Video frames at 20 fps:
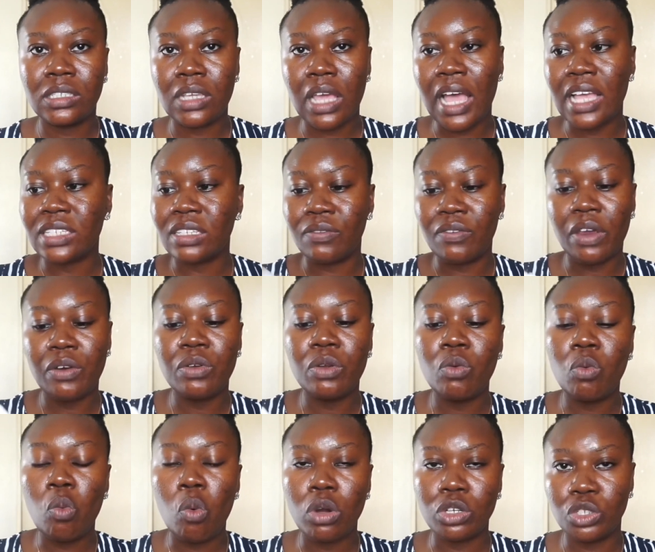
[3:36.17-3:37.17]
has a very
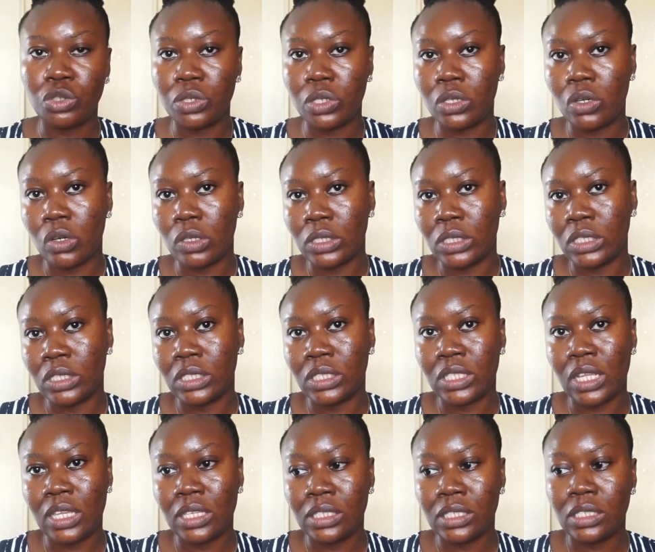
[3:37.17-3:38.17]
watery
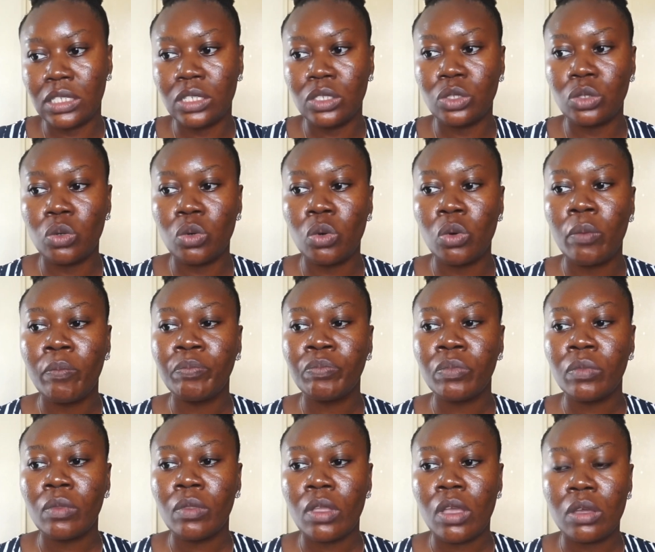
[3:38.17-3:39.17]
consistency, so
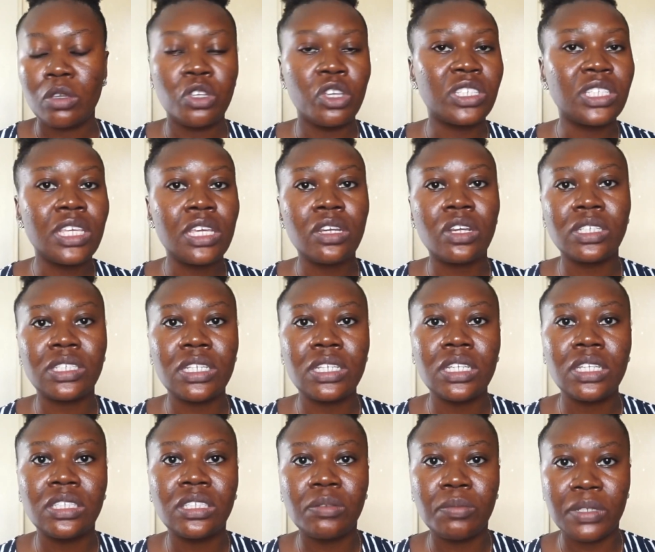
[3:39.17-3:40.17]
your skin doesn't
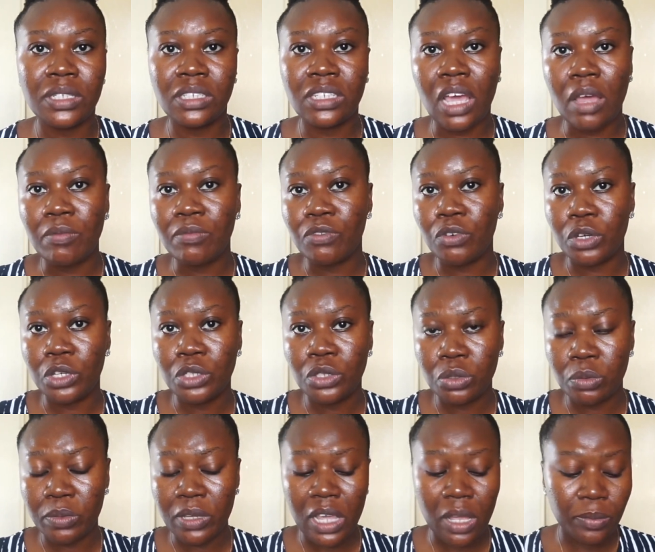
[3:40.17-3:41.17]
need to be damp for it
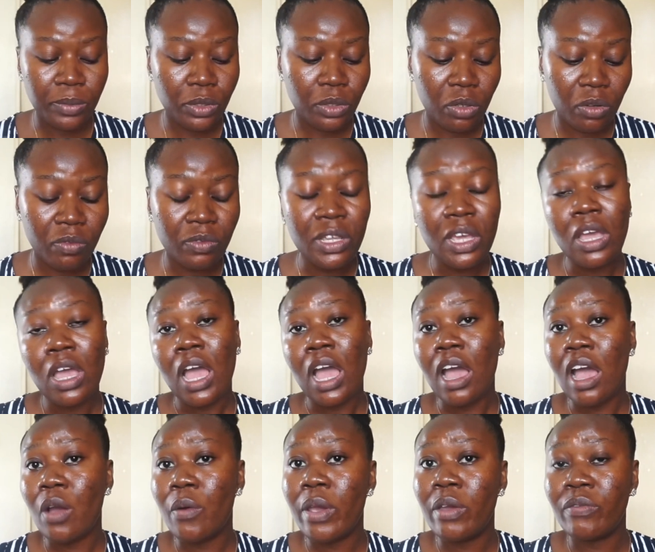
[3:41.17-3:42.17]
to be absorbed.
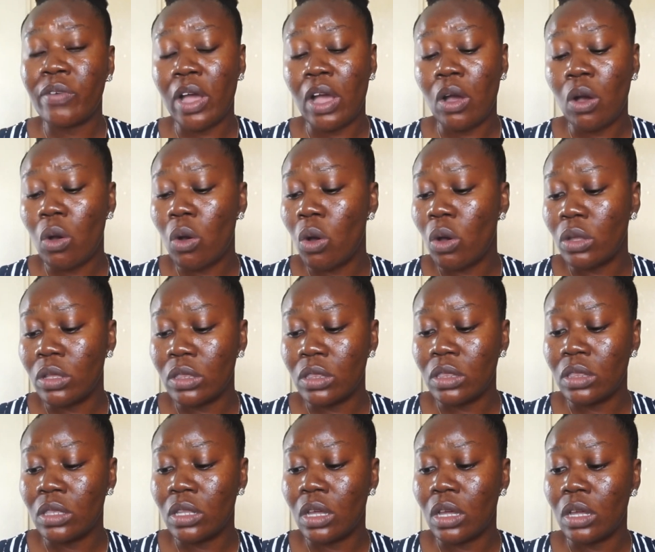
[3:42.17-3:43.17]
However,
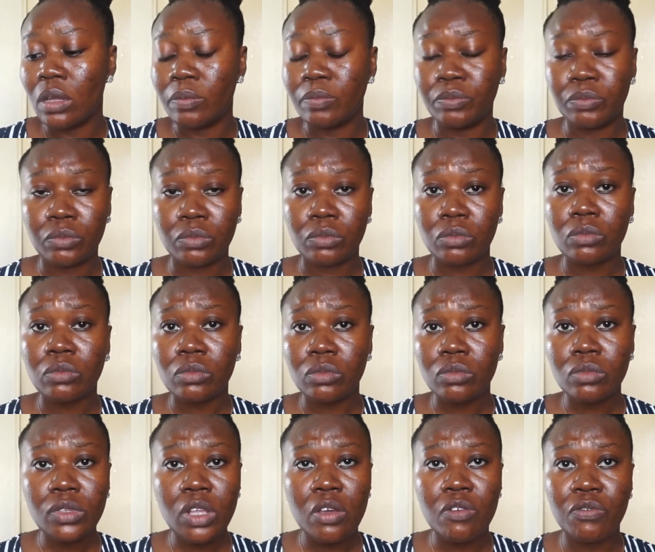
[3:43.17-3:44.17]
on
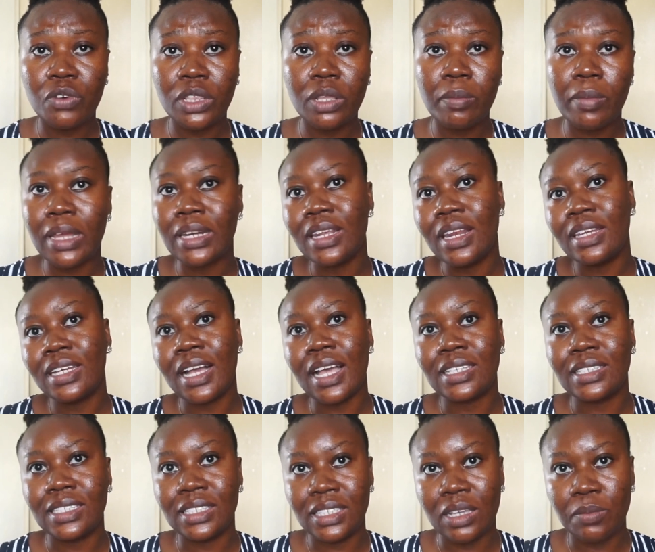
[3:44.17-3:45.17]
for the mandelic
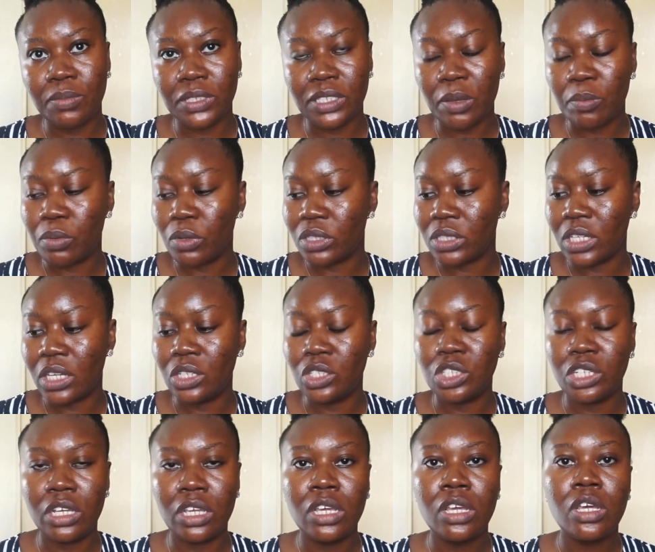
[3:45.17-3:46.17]
acid 10% plus
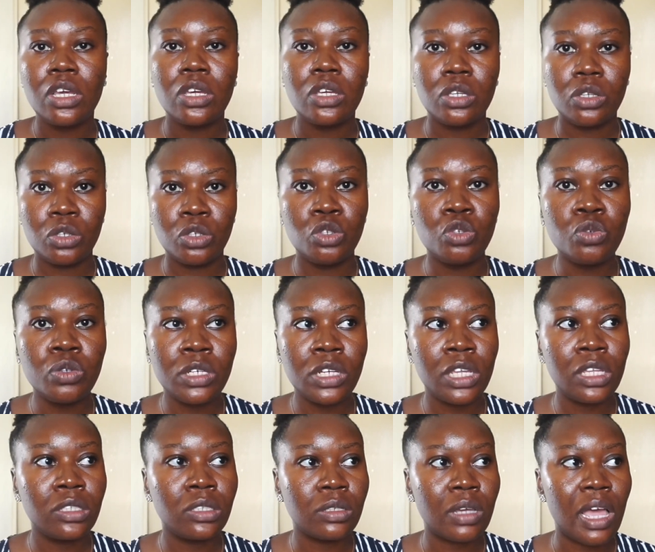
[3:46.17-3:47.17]
HA, you
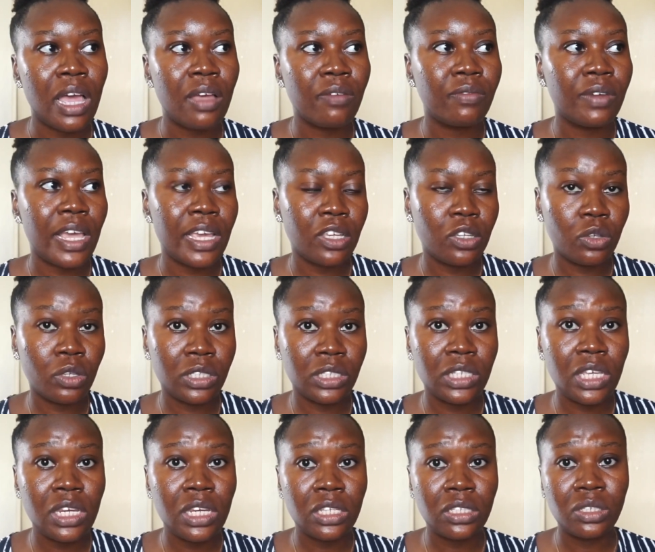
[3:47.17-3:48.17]
need to have, like, your
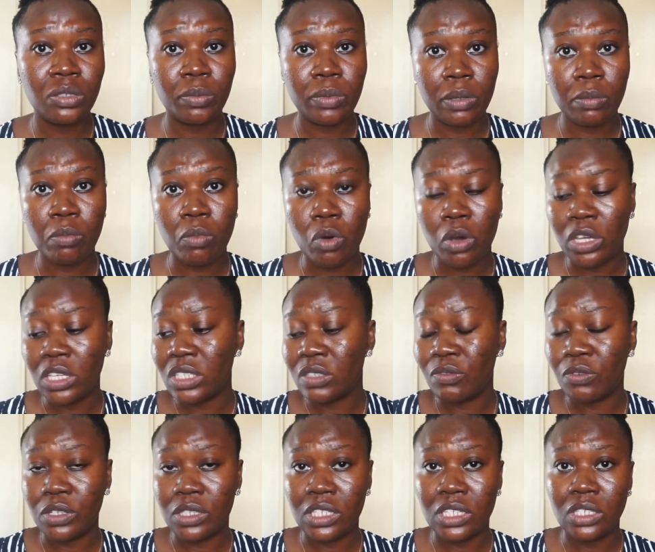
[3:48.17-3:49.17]
skin needs to be
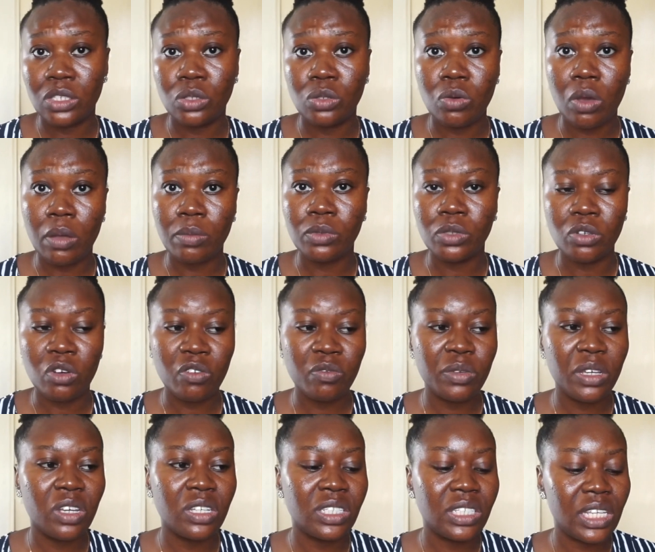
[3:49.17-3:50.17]
moist for this to absorb,
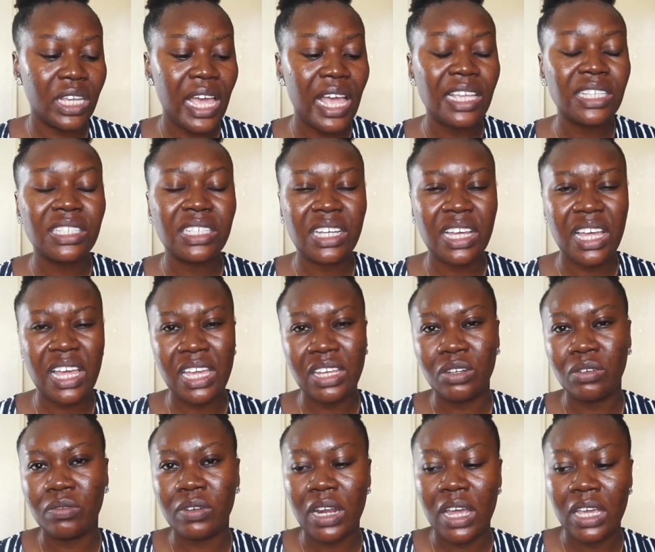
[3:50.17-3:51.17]
because it has
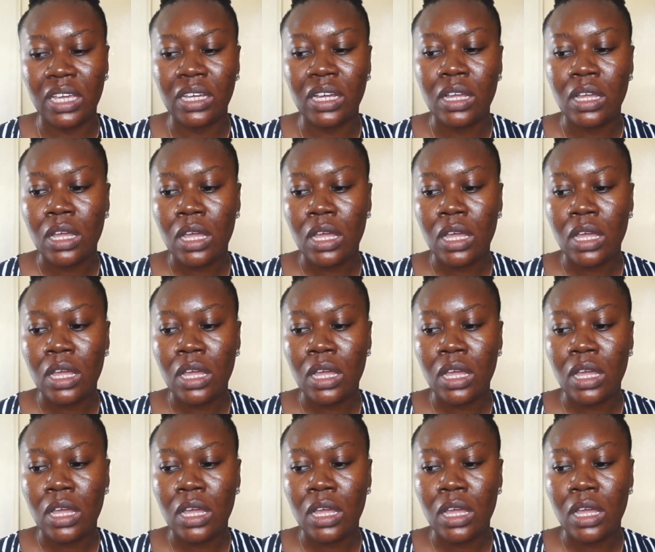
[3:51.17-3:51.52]
kind of like